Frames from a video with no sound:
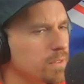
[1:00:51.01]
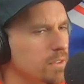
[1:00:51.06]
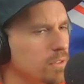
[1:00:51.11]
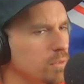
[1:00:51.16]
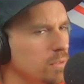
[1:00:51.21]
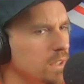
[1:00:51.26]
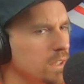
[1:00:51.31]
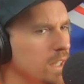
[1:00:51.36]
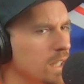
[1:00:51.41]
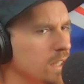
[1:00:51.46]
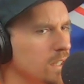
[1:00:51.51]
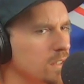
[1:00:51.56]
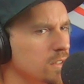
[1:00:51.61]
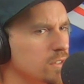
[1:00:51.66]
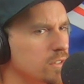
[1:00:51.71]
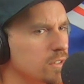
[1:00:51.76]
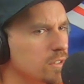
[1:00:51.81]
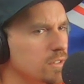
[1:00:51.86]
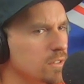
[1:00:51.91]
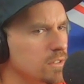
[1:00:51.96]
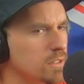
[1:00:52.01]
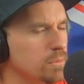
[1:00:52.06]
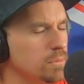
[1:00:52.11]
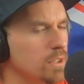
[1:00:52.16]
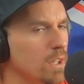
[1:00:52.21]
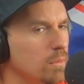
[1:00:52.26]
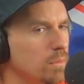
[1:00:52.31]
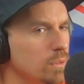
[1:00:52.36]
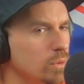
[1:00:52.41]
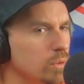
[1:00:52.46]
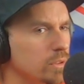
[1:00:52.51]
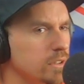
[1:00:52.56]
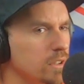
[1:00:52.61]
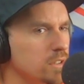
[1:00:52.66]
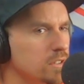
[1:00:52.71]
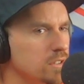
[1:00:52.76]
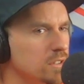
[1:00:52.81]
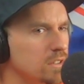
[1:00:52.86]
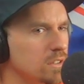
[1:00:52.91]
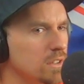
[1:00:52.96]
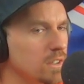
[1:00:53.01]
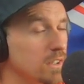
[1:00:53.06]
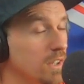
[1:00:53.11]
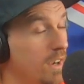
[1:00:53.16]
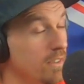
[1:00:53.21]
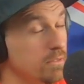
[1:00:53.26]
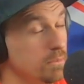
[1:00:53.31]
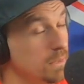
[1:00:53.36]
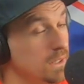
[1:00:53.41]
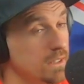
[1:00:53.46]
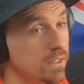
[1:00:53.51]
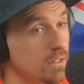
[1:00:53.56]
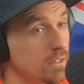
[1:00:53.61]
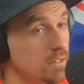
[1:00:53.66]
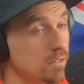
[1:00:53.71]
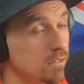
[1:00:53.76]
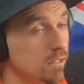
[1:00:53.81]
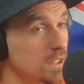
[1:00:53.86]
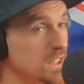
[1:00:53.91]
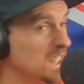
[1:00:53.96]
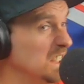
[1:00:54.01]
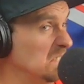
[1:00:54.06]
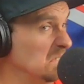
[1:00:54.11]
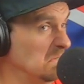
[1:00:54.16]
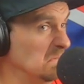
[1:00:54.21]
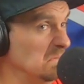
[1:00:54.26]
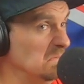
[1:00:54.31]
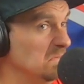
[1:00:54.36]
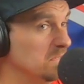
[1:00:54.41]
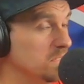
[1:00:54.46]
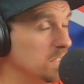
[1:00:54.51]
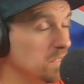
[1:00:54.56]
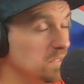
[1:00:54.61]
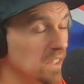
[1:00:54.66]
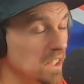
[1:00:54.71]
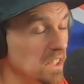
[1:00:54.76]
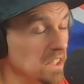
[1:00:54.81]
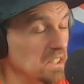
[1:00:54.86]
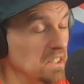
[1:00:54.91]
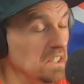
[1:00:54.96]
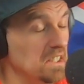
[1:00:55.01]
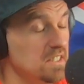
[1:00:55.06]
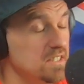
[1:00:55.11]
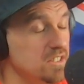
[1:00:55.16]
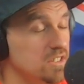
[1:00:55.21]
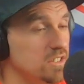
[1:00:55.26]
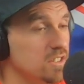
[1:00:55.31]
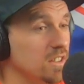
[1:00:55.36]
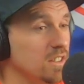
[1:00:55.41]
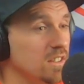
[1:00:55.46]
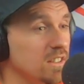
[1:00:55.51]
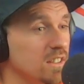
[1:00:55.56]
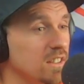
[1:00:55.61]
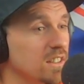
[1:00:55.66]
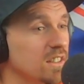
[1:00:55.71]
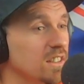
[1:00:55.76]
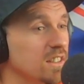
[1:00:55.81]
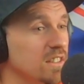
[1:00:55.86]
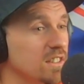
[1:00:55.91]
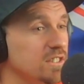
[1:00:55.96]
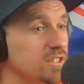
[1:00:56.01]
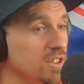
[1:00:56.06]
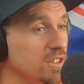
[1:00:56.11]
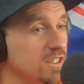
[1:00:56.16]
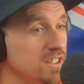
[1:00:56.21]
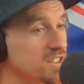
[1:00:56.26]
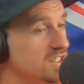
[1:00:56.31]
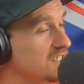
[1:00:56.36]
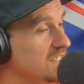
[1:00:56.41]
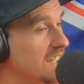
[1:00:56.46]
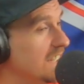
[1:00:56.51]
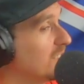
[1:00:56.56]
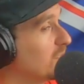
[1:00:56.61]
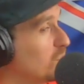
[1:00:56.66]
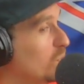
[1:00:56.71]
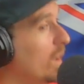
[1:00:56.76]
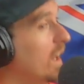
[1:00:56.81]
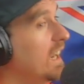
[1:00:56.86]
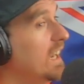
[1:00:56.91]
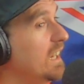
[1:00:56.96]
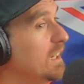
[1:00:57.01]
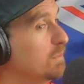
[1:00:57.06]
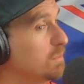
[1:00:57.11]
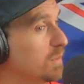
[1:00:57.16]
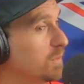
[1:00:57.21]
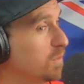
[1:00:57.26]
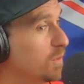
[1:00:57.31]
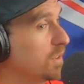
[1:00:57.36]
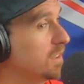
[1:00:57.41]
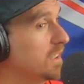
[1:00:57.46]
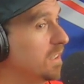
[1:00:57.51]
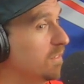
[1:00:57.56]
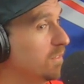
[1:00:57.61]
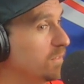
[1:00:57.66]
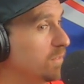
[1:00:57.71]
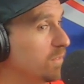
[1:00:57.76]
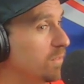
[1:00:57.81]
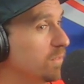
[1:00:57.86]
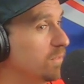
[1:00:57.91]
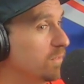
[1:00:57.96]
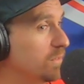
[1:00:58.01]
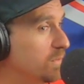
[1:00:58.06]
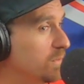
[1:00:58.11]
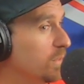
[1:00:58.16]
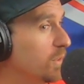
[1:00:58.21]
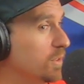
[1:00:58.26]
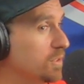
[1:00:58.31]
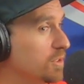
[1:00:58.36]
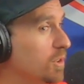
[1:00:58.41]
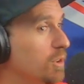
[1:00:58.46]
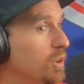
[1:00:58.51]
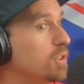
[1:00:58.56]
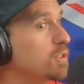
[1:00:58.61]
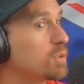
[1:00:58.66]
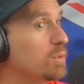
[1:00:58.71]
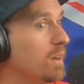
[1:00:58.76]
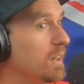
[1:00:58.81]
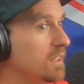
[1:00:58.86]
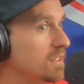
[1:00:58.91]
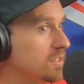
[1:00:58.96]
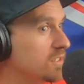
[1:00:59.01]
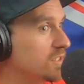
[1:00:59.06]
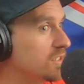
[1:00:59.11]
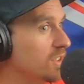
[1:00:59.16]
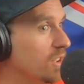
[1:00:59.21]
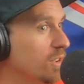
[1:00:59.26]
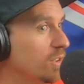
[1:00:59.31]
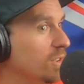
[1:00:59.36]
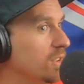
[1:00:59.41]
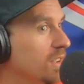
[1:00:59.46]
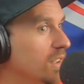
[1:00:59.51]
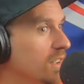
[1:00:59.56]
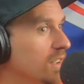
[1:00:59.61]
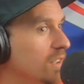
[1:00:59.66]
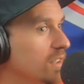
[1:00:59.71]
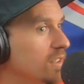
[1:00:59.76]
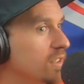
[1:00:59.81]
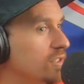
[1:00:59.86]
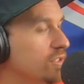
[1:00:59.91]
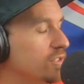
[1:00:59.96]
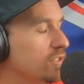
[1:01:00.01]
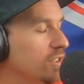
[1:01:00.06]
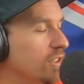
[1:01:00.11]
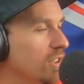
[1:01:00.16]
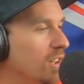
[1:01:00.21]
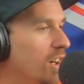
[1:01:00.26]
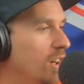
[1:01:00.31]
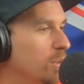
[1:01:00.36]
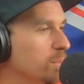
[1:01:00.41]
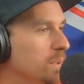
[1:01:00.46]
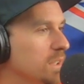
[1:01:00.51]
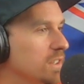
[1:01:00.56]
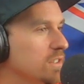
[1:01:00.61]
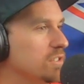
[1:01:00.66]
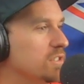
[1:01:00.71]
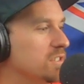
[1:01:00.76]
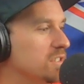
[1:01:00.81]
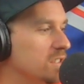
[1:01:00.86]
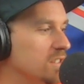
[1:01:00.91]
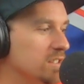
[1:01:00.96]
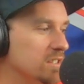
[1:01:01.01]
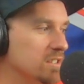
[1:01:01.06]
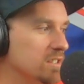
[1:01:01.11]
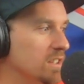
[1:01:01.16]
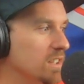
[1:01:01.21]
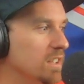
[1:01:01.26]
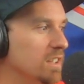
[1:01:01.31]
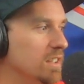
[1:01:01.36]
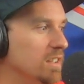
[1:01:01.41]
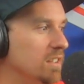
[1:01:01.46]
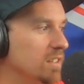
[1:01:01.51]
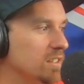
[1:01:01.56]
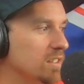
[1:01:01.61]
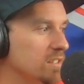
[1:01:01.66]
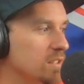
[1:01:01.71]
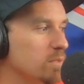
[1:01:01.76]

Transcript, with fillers: for three days sometime in August and yeah. I haven't been there in like 15 years. So. Oh wow! So yeah. this is like way before the even first earthquakes, earthquakes and so, stuff. Yeah. So I'll be interested to see the